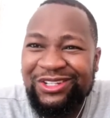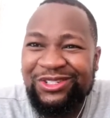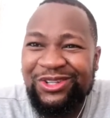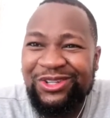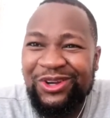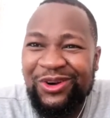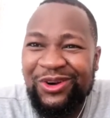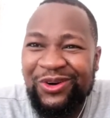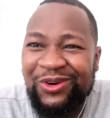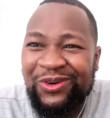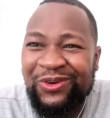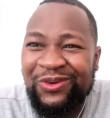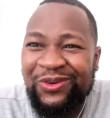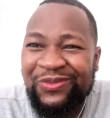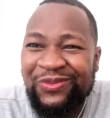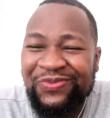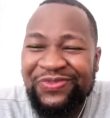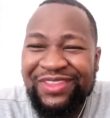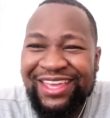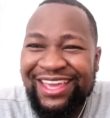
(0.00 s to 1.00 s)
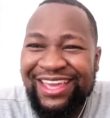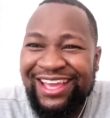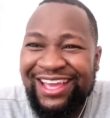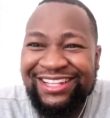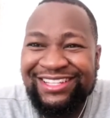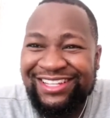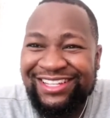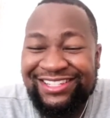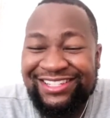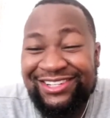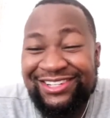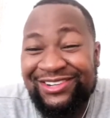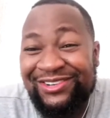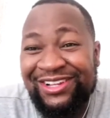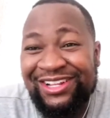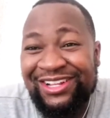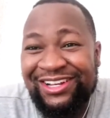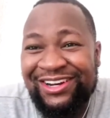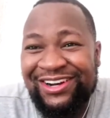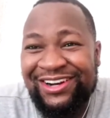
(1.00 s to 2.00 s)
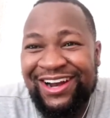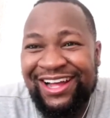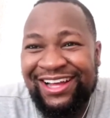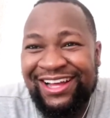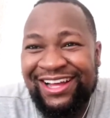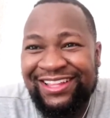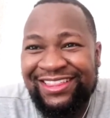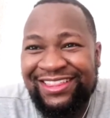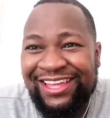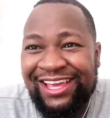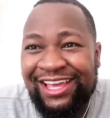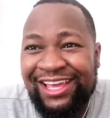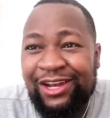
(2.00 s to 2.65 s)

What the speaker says: So it's a real cracker thing,